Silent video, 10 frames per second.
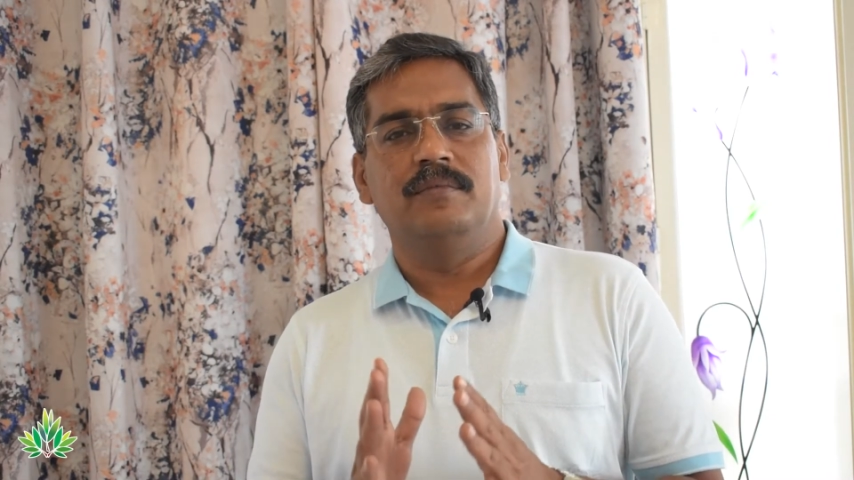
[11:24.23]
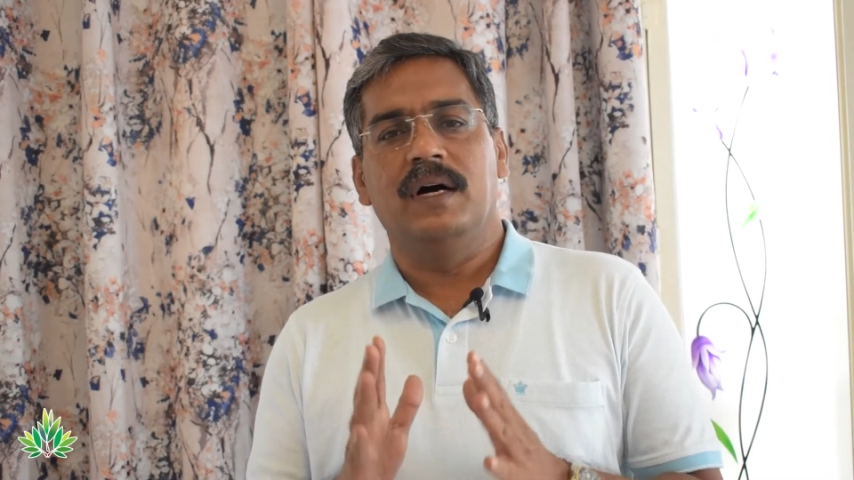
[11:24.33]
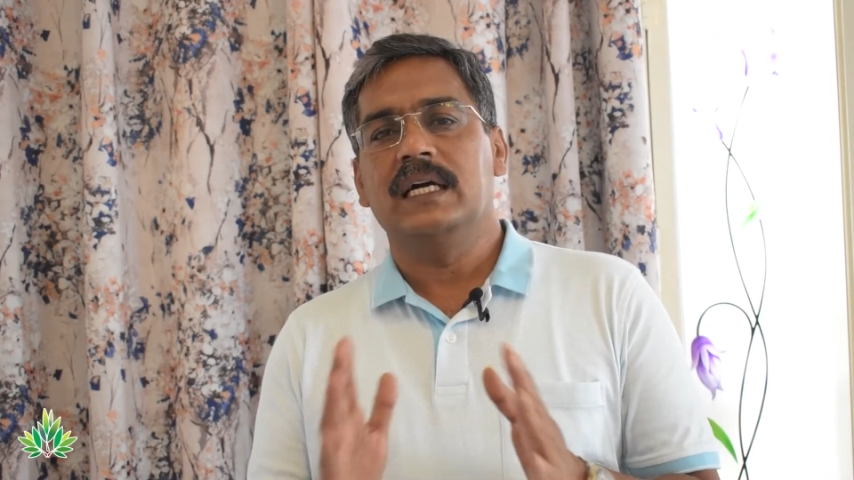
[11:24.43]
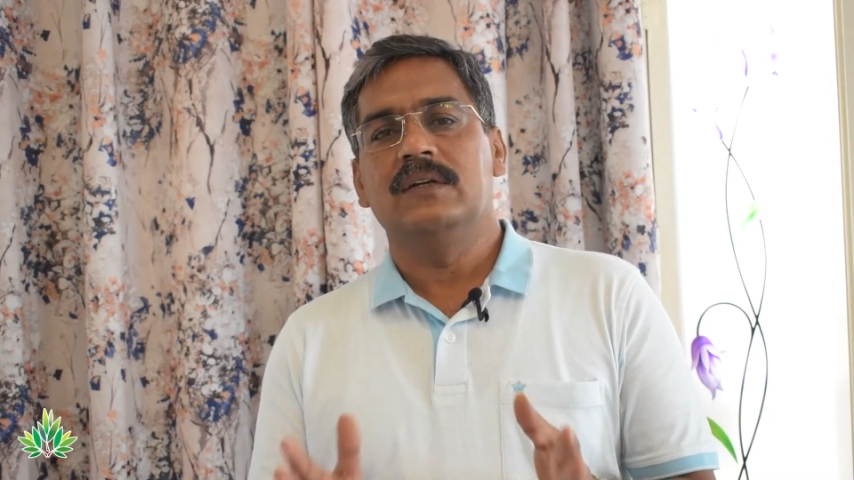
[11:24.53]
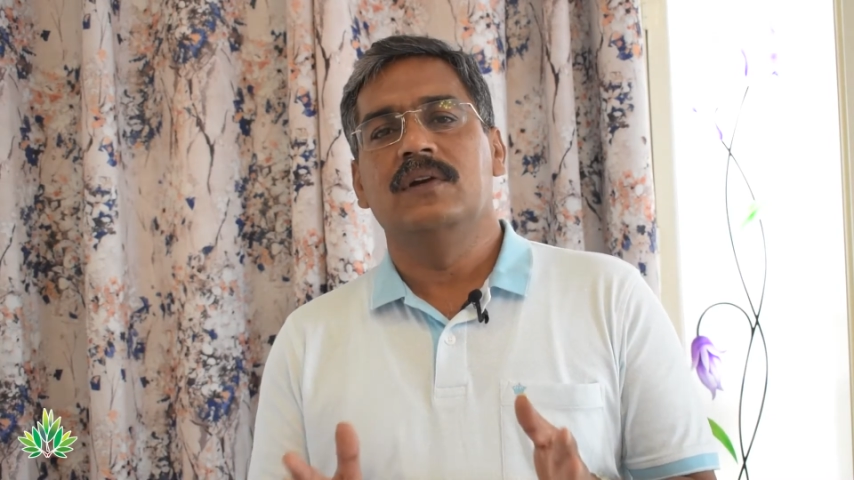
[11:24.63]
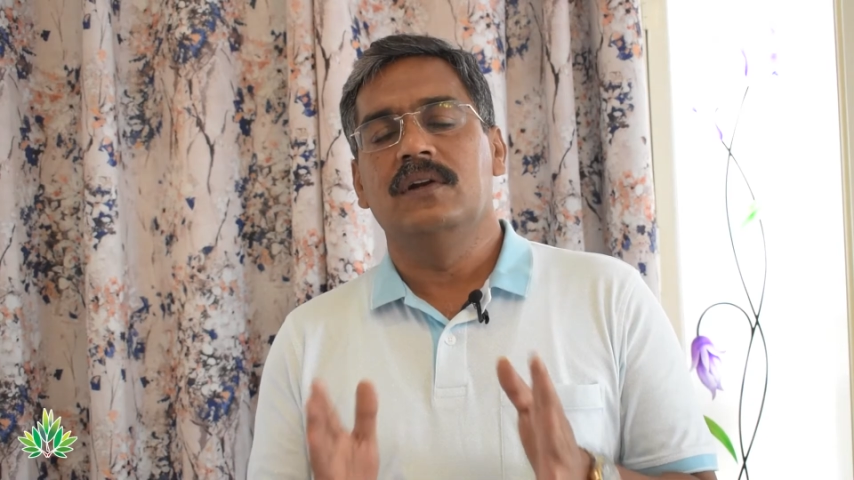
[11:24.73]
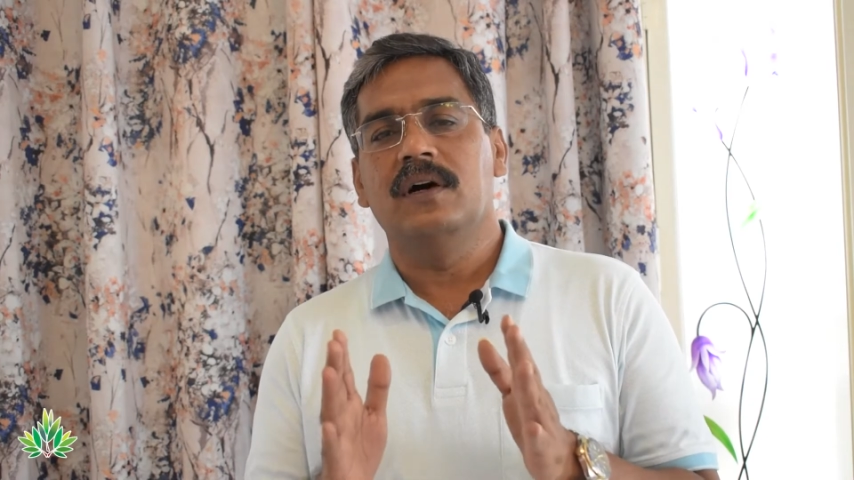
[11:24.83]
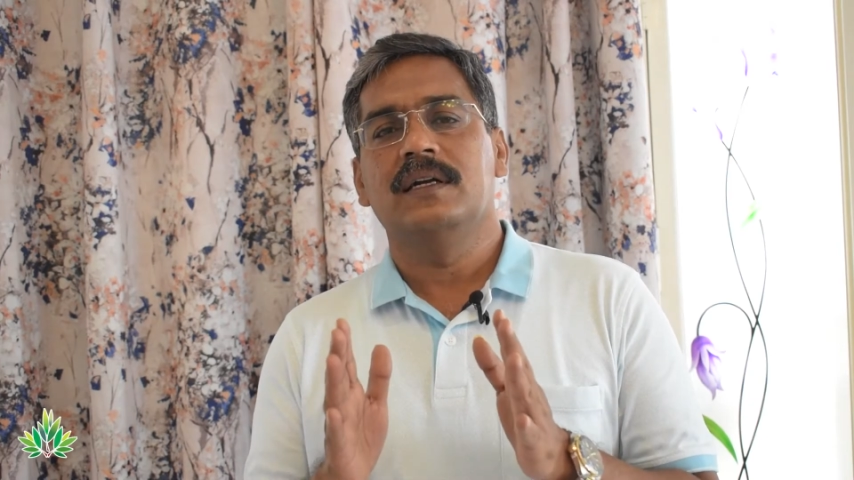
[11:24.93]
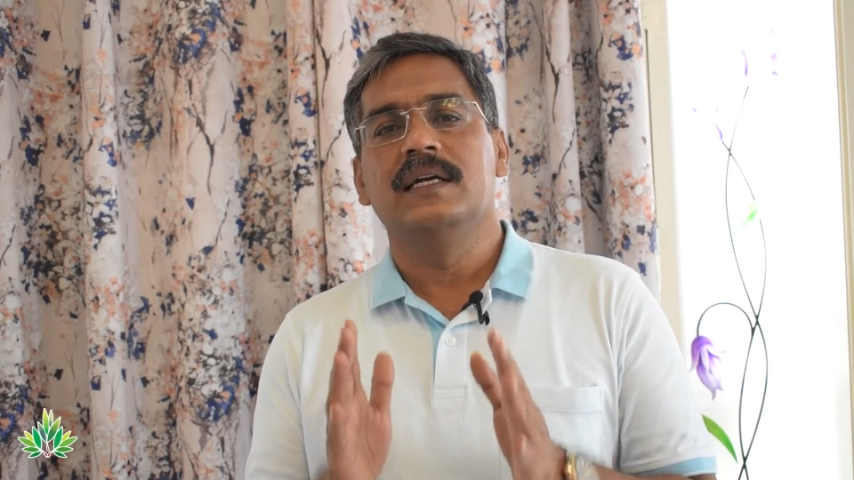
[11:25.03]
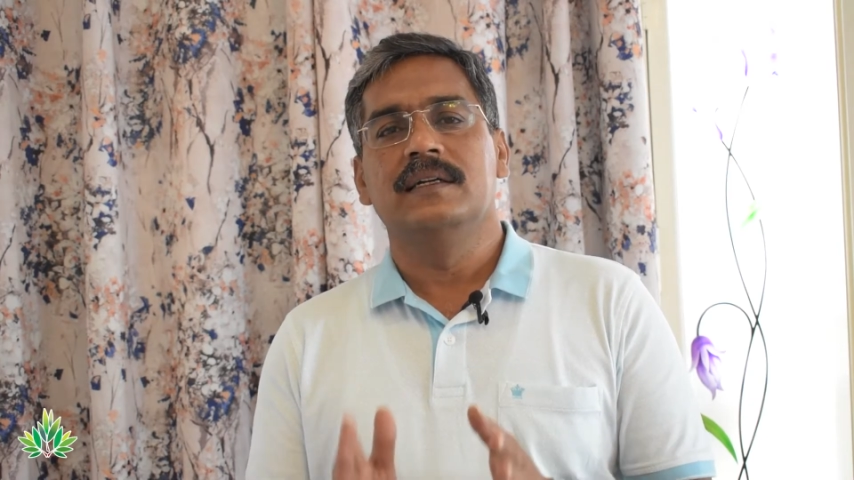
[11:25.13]
market will
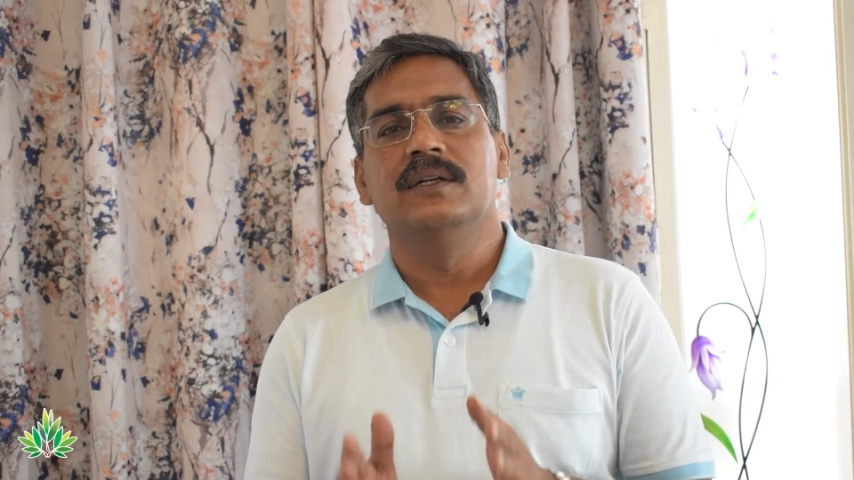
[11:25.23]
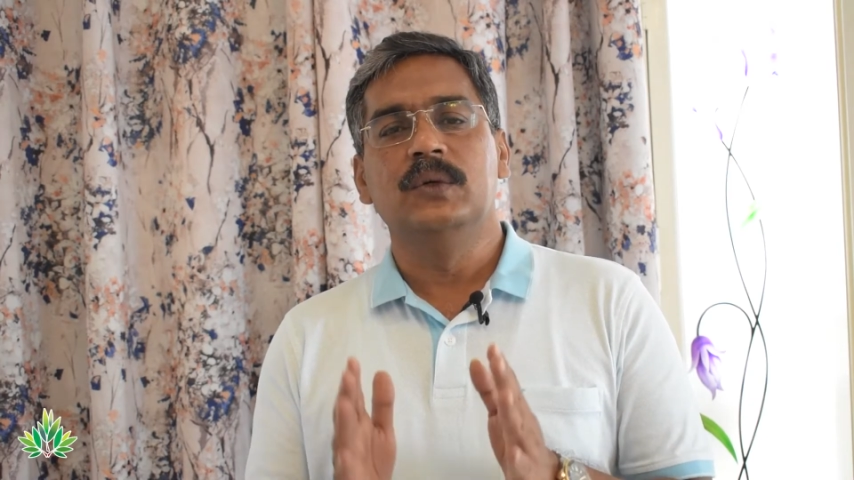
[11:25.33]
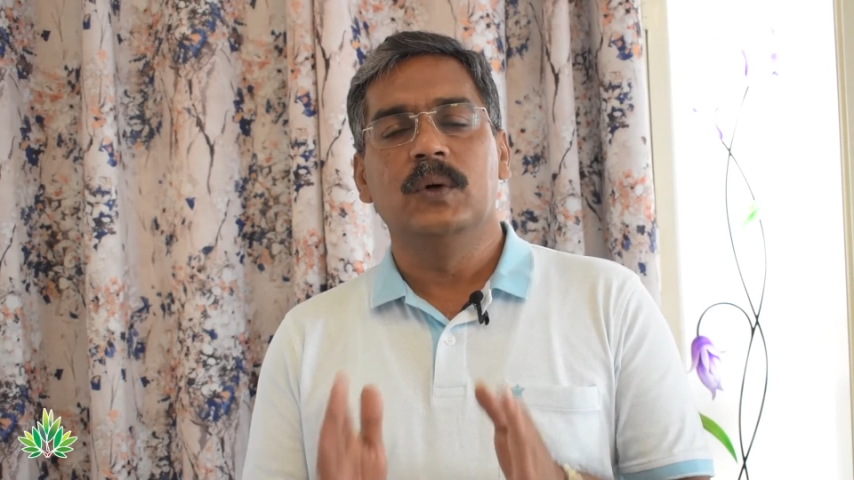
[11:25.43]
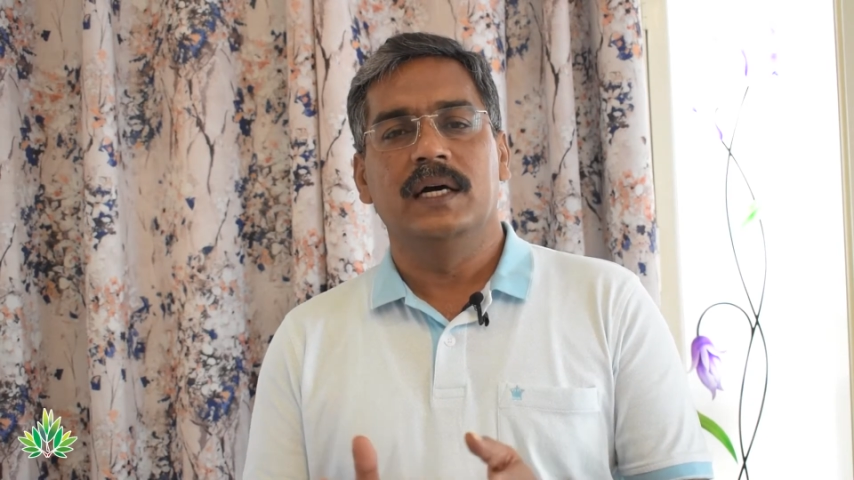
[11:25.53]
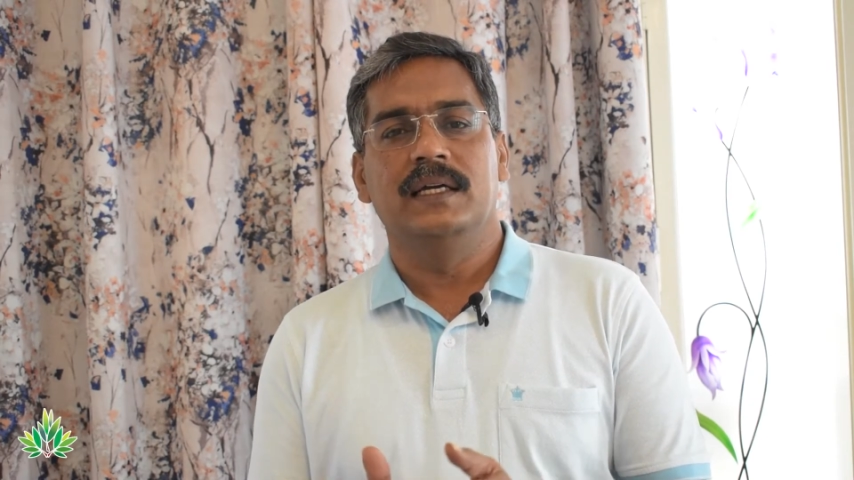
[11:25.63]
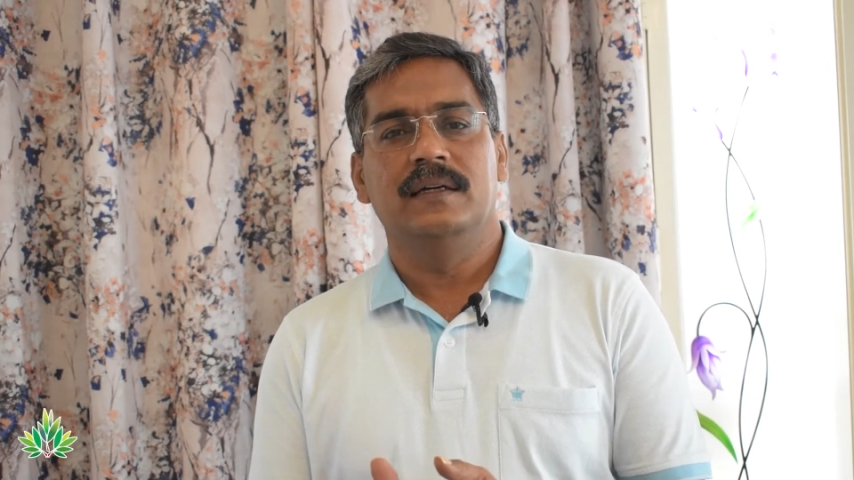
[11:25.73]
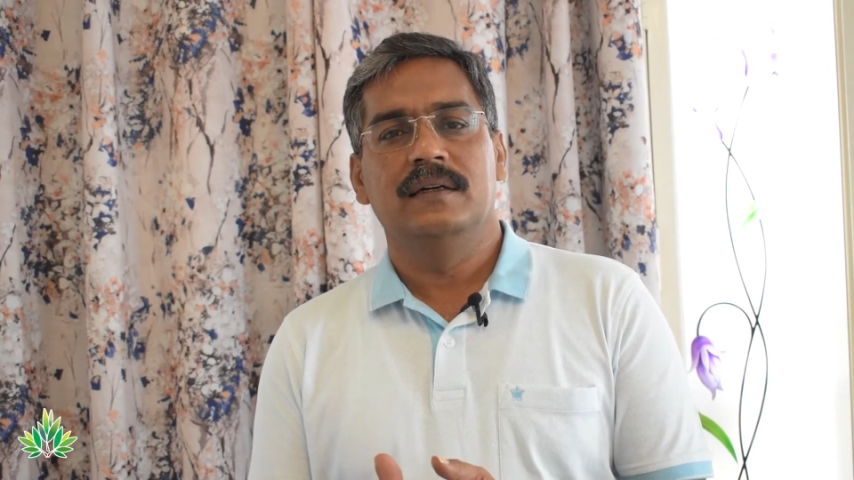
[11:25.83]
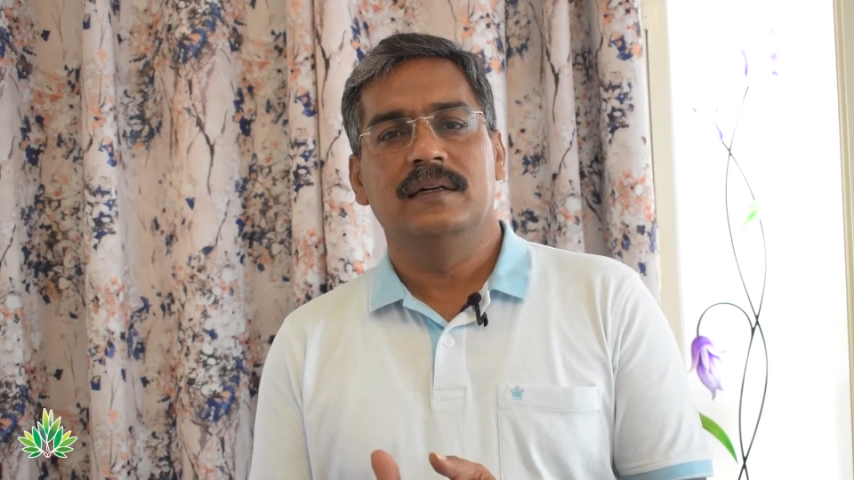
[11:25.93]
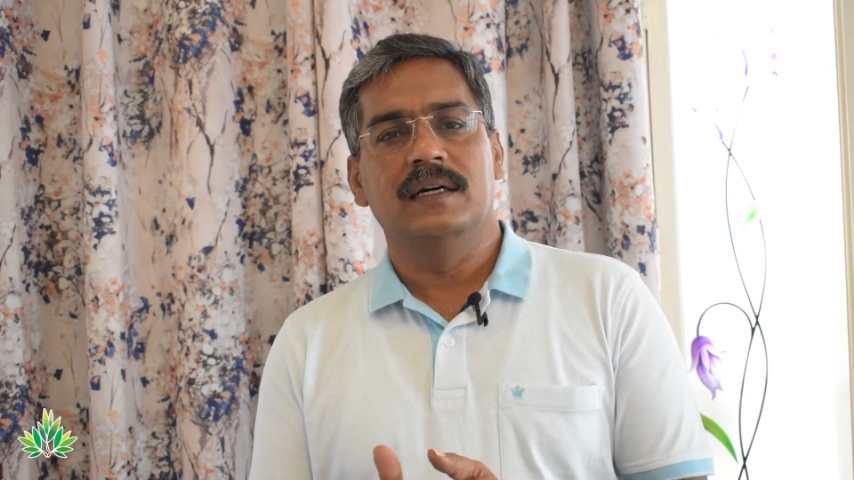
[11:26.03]
not hit a new high